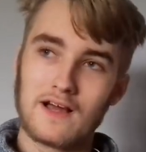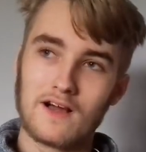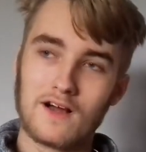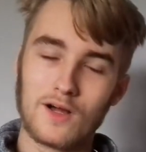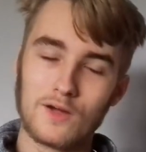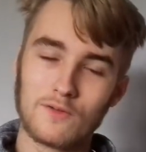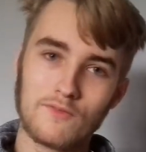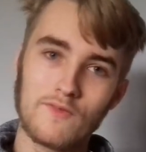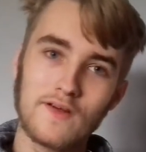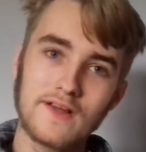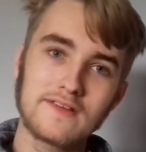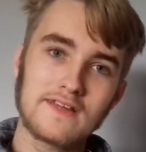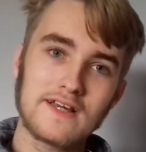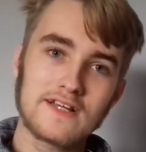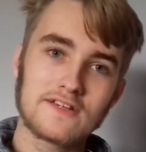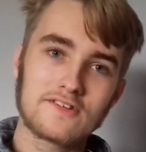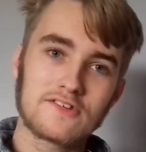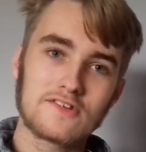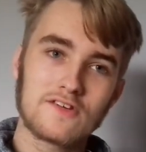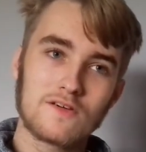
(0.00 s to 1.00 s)
I read
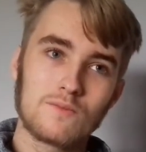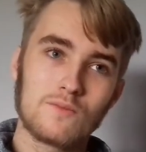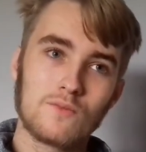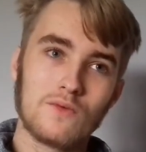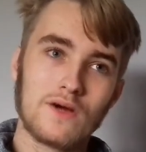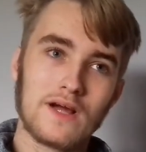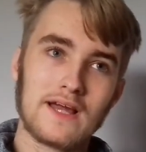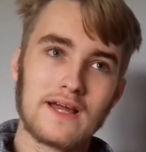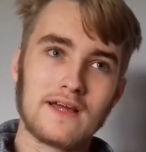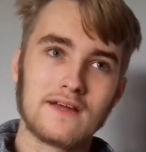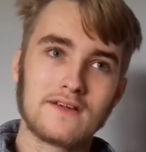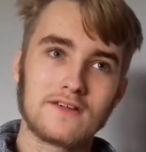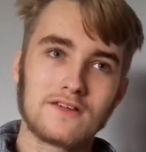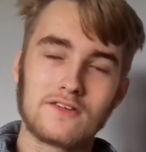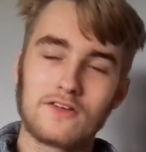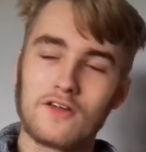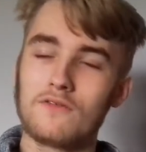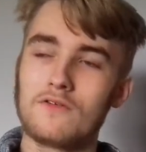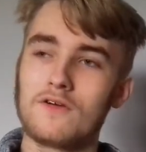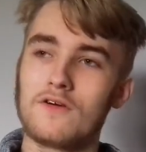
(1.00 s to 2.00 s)
that somewhere,
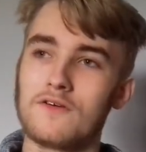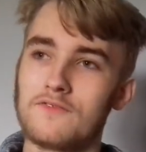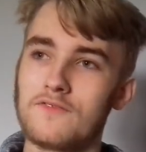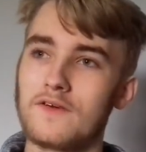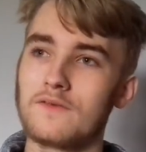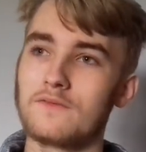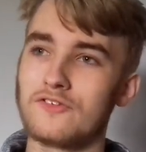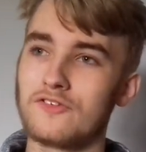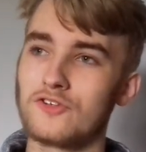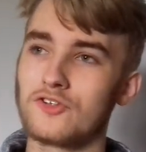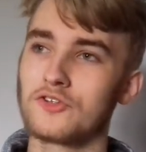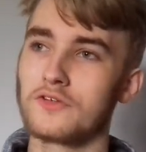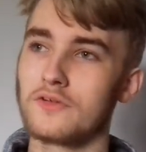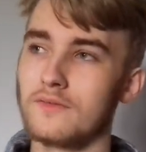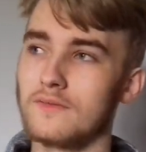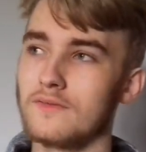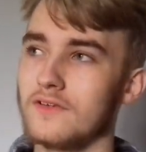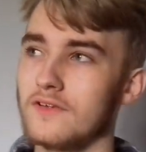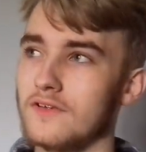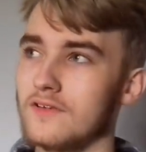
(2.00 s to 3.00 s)
don't know if it was
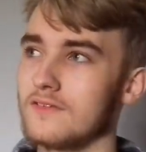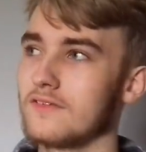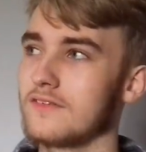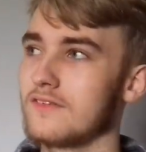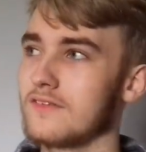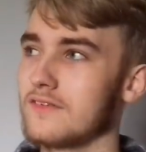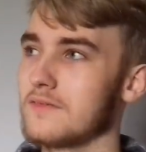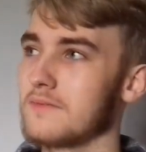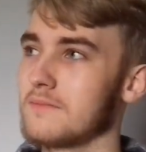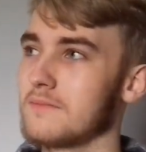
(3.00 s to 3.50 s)
true or not.